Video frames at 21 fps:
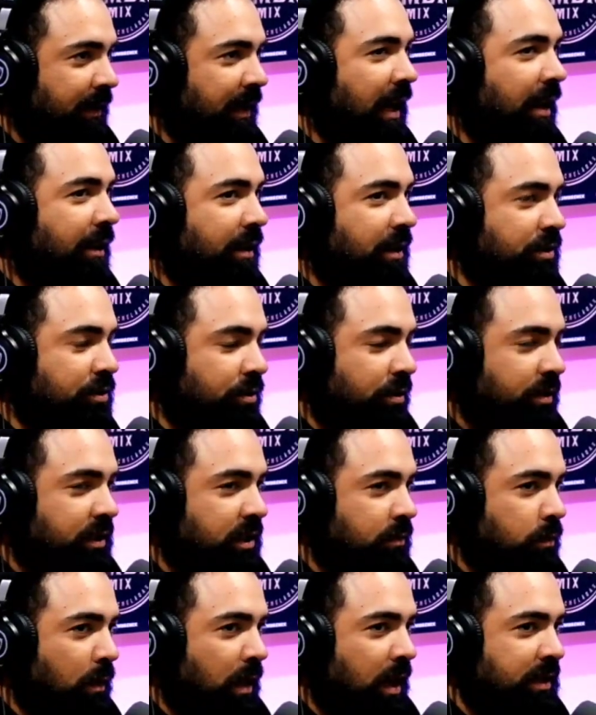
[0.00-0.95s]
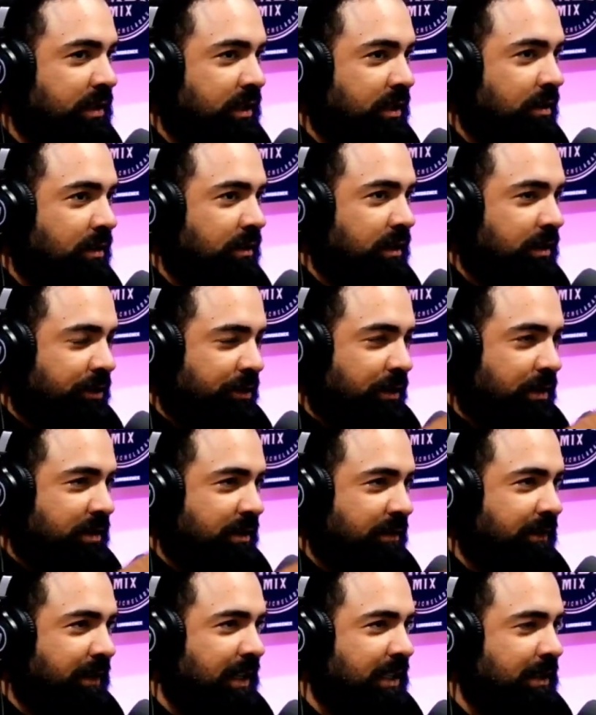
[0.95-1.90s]
Now I enjoy just watching all these
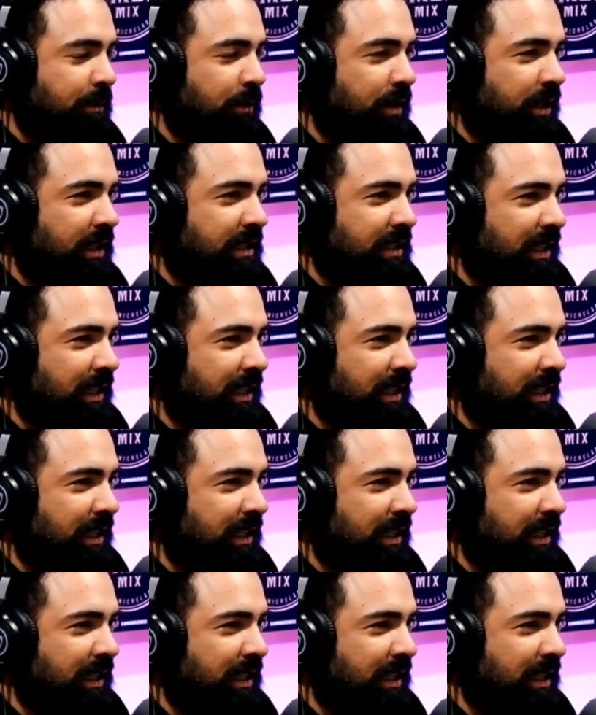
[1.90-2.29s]
girls on Facebook.